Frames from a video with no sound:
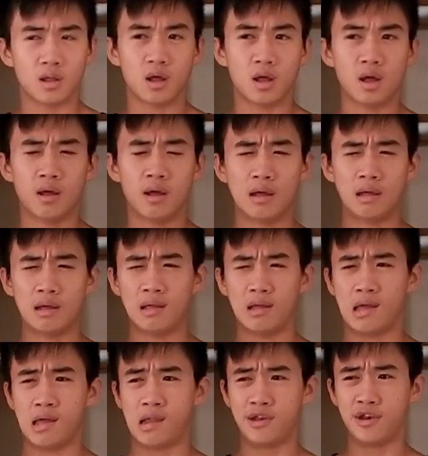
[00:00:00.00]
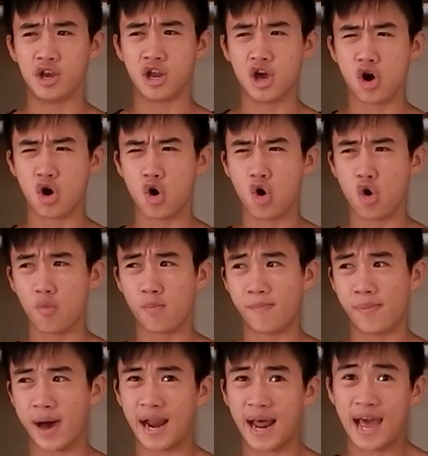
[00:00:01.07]
Uh, no,
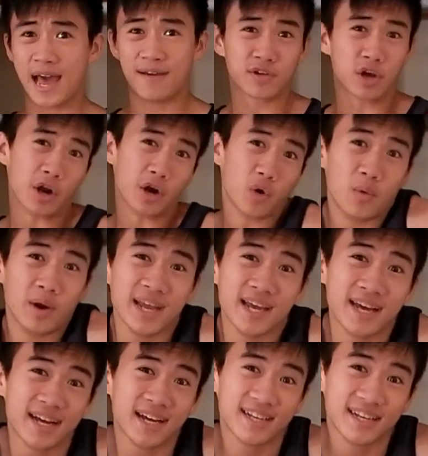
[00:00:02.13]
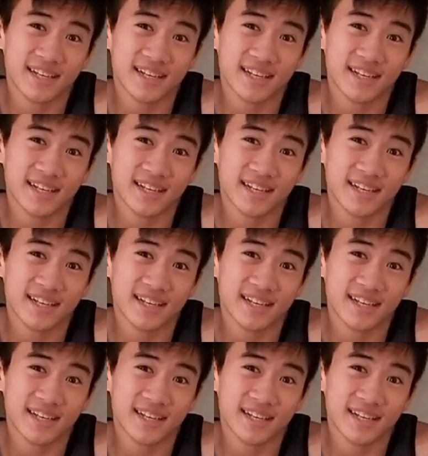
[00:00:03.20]
but I have gonorrhea.